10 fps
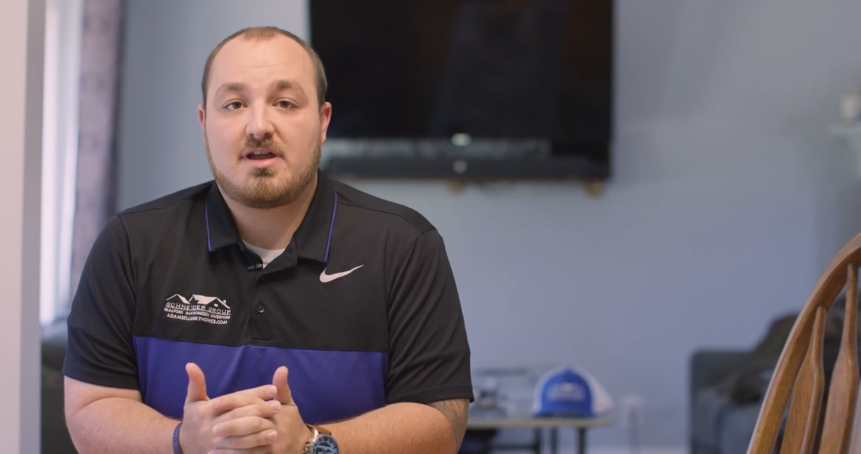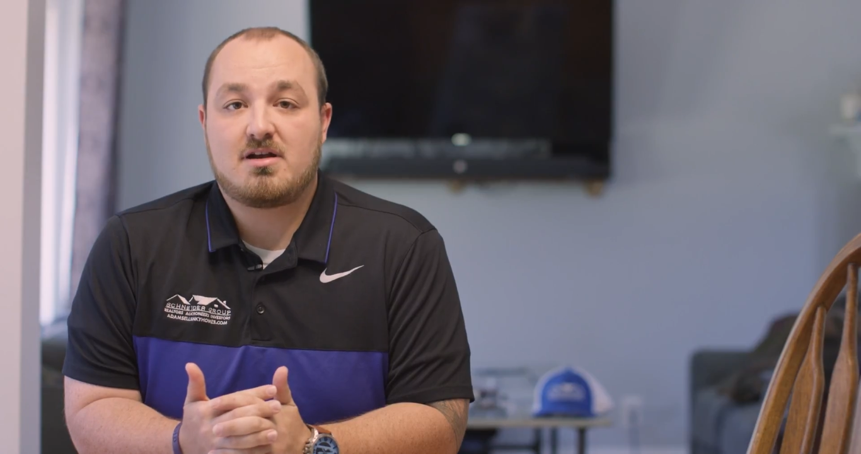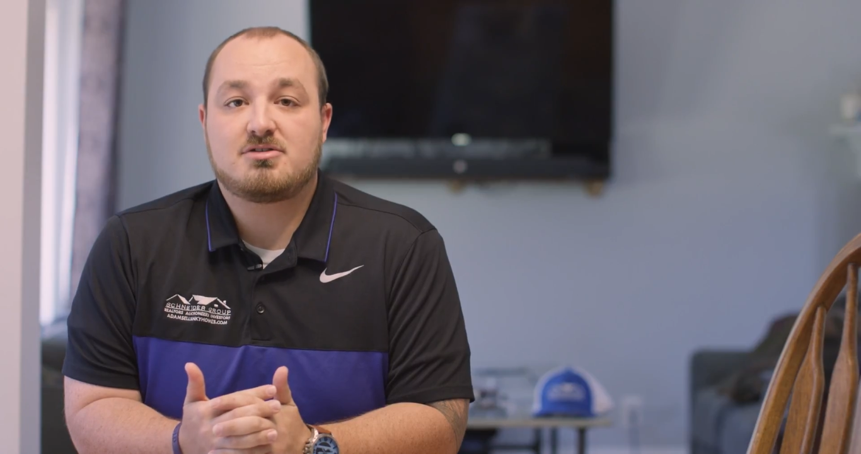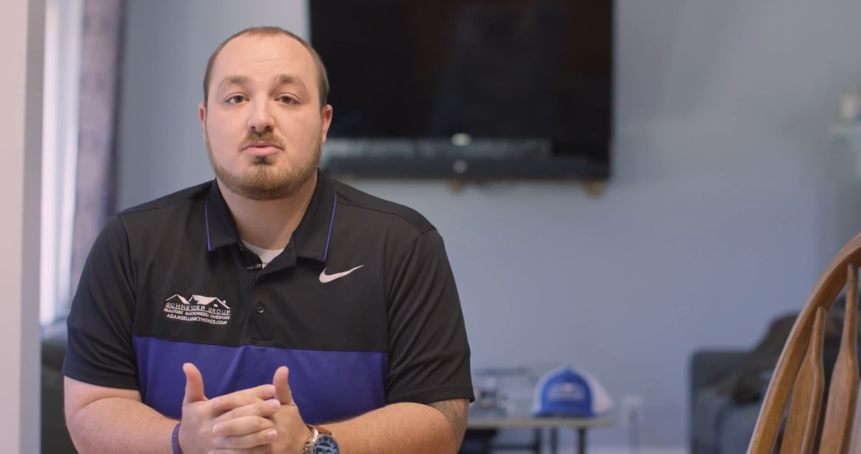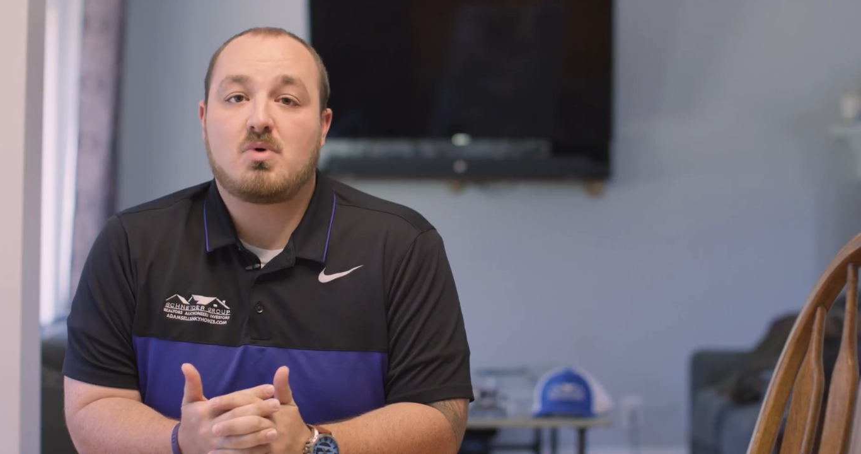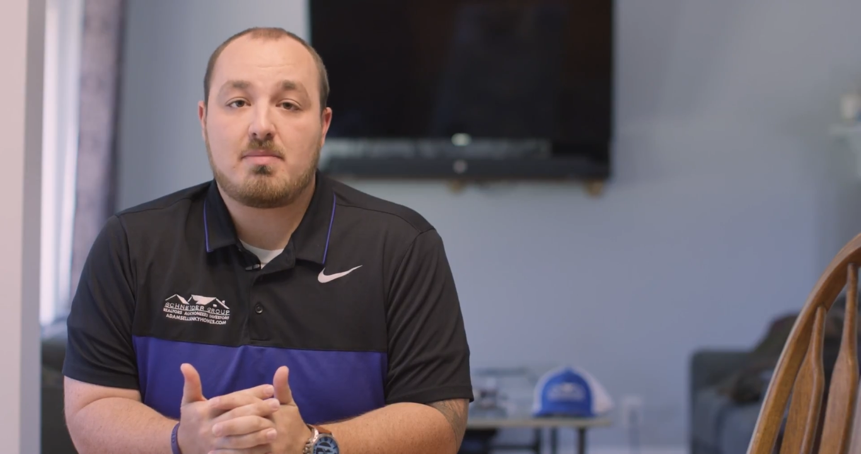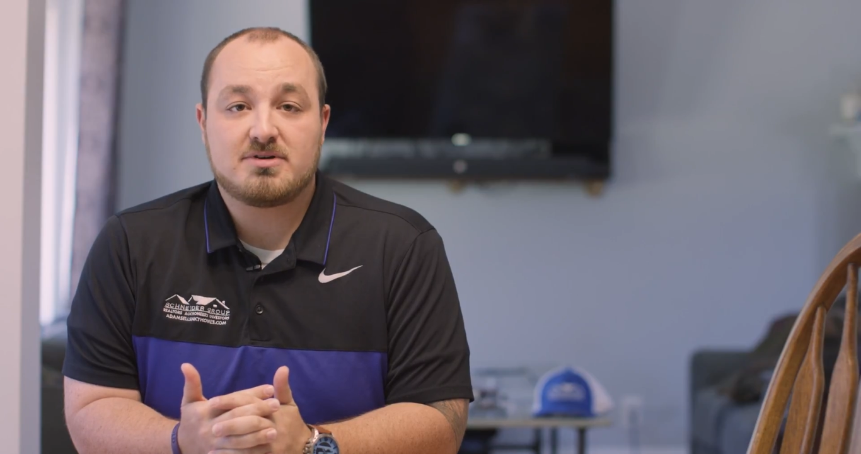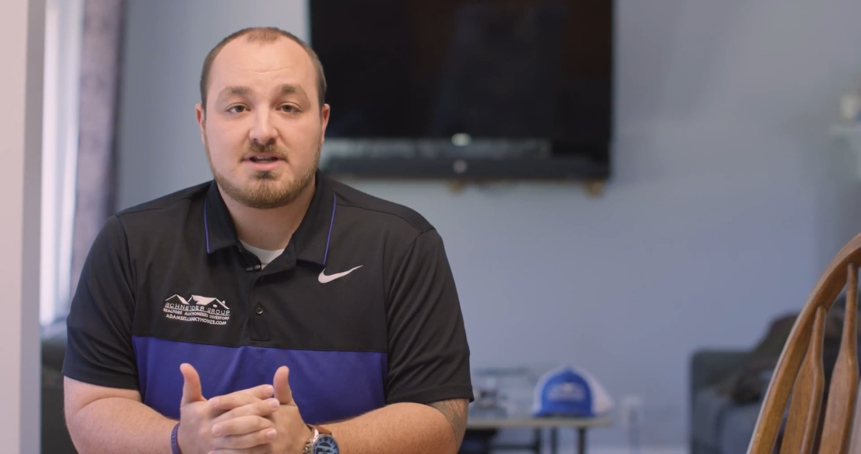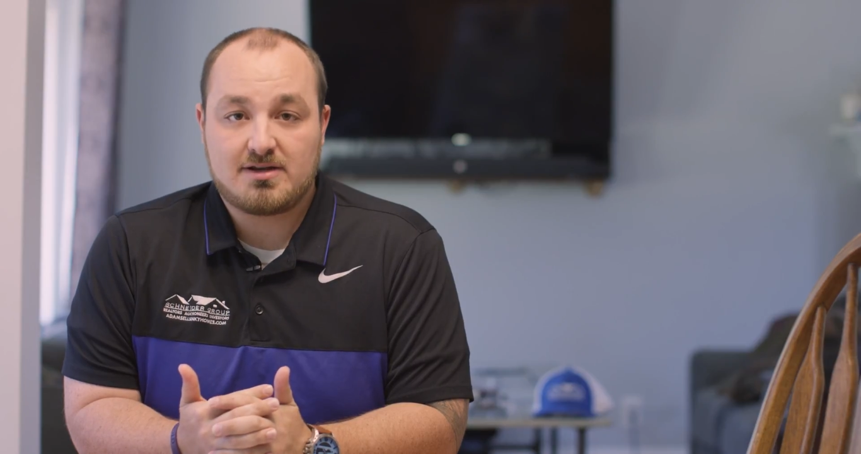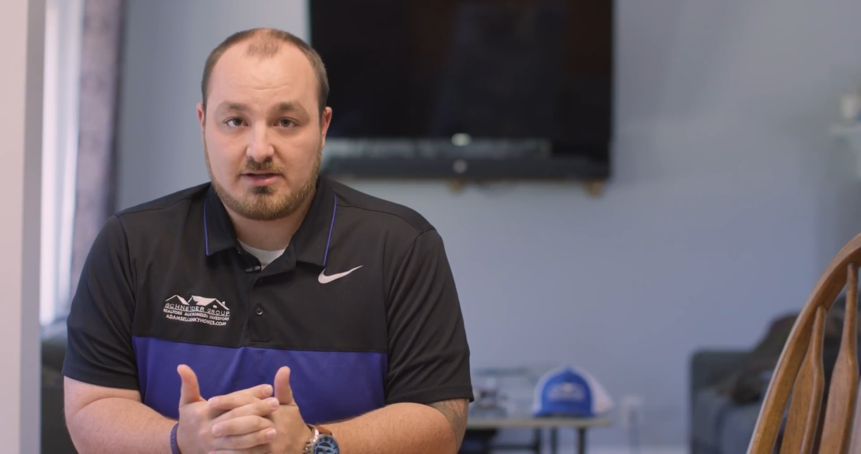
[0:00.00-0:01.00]
there to
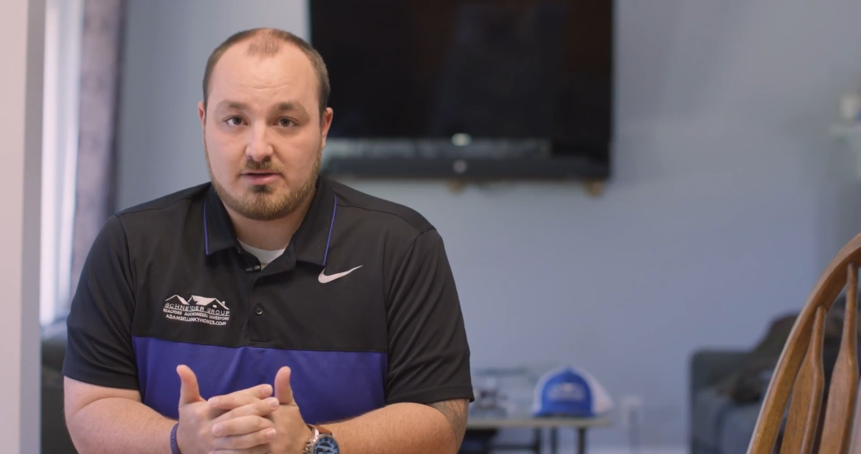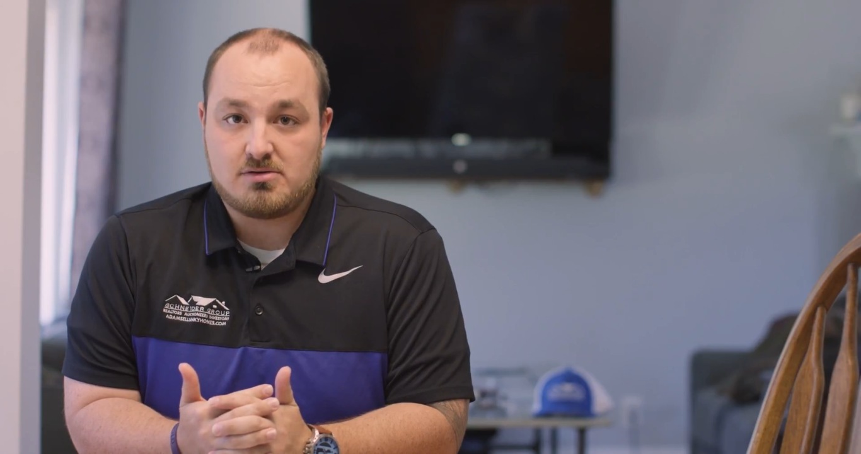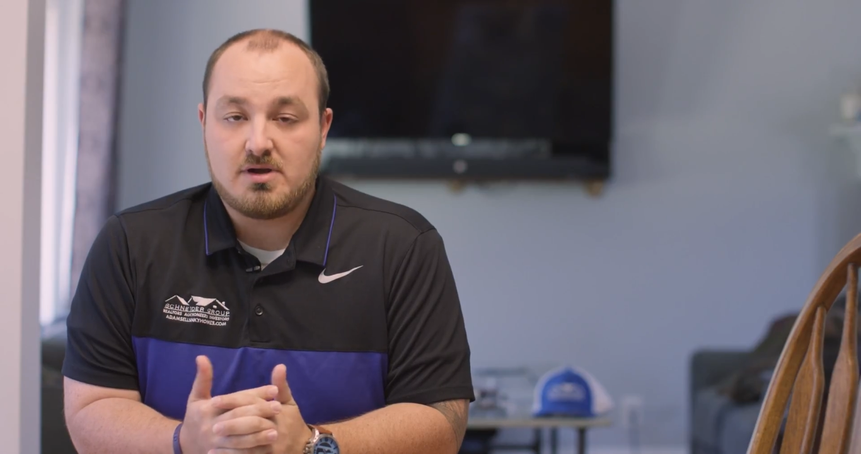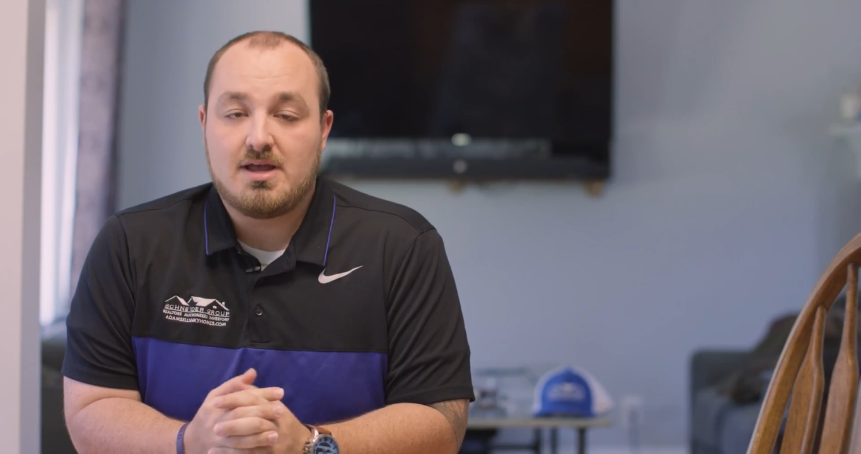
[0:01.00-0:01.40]
represent you,